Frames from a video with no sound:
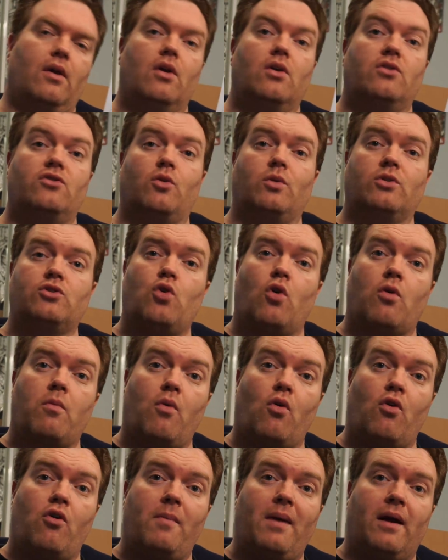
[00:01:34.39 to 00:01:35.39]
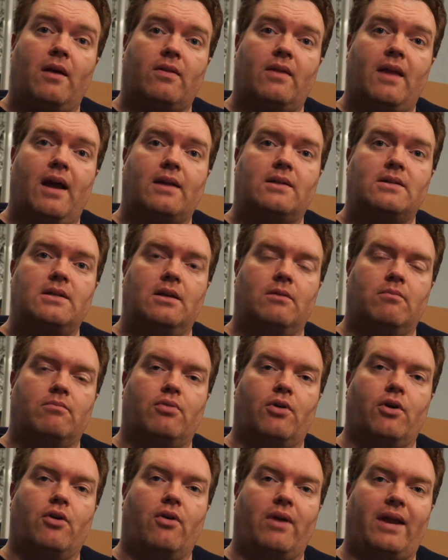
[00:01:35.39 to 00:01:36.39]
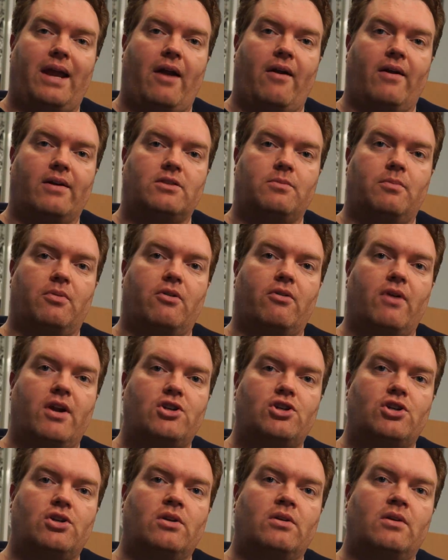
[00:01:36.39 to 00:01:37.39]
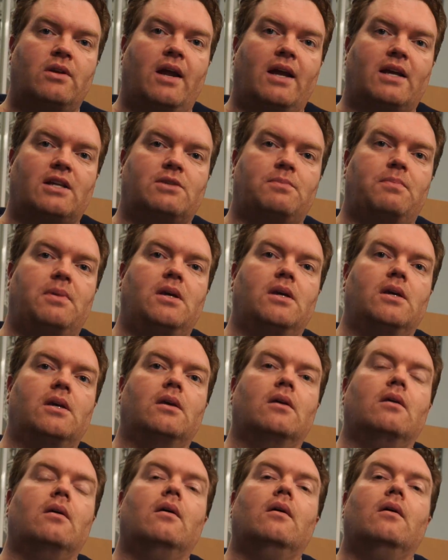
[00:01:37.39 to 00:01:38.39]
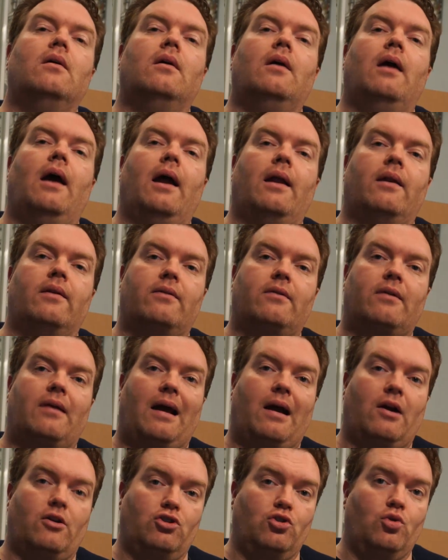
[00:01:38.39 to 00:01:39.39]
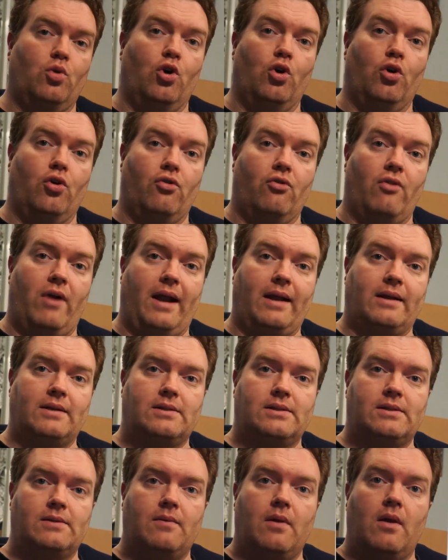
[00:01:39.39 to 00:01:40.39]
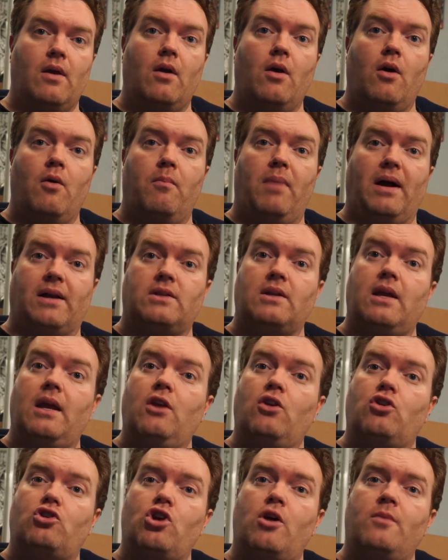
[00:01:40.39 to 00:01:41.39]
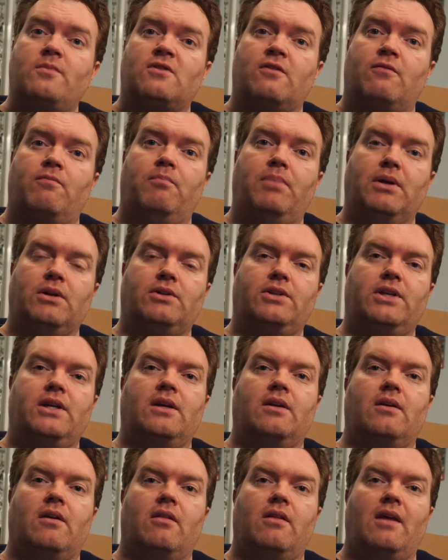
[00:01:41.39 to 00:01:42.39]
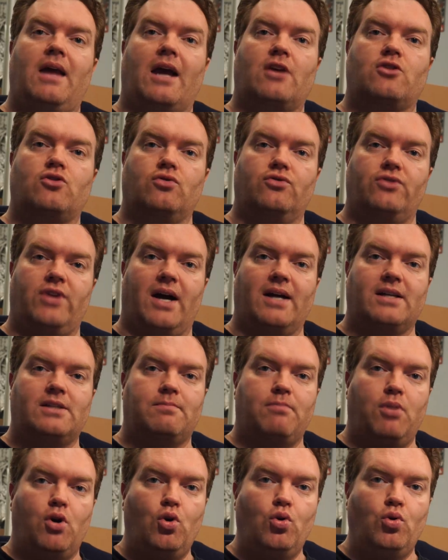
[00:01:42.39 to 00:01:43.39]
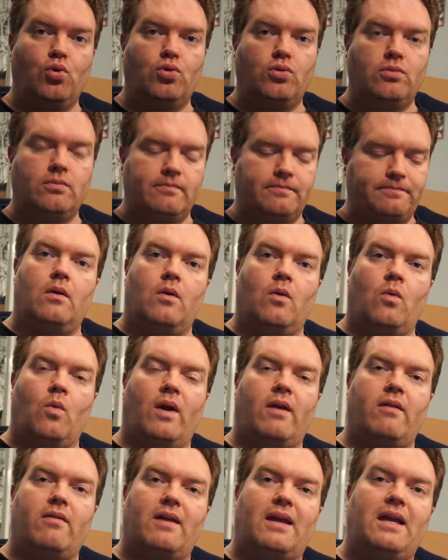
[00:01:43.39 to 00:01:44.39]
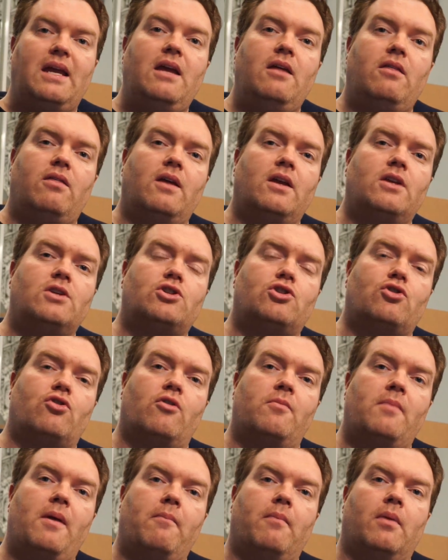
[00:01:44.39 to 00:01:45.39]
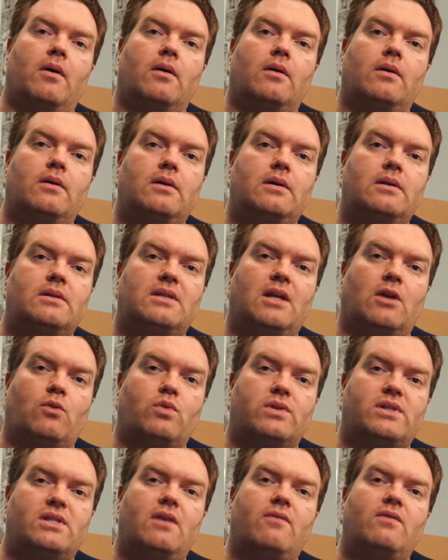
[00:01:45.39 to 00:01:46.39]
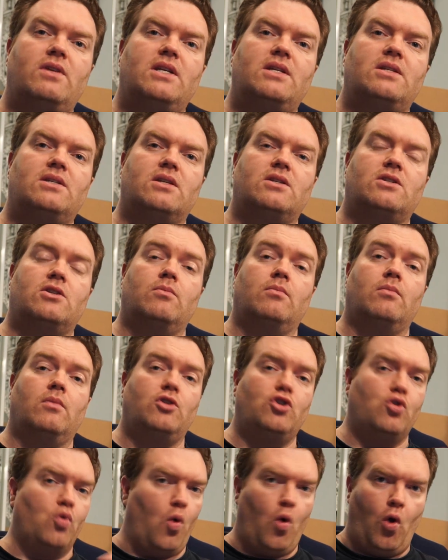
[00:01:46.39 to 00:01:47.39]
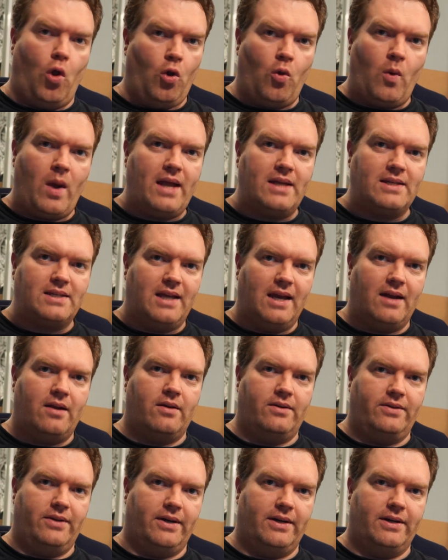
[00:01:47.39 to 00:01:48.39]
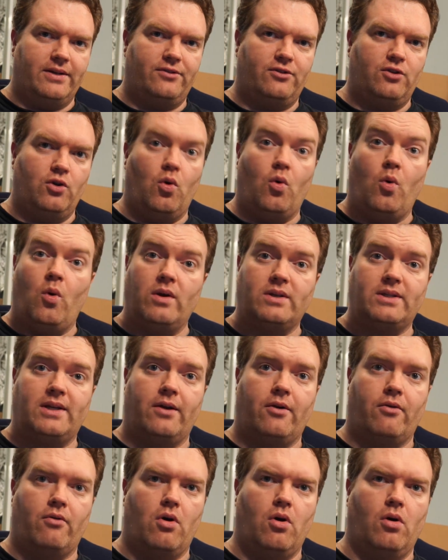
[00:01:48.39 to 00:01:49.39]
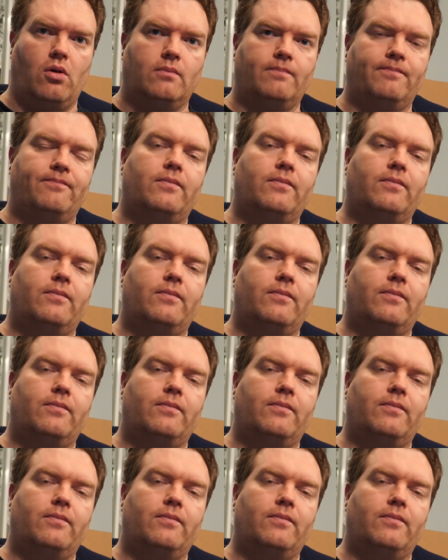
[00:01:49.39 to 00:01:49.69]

So we'll talk more about that in character progression, XP, and how you earn ranks. But in terms of building the actual dice pool, one of the key things to remember is that with 7DSystem, you always get a dice, you always get a roll.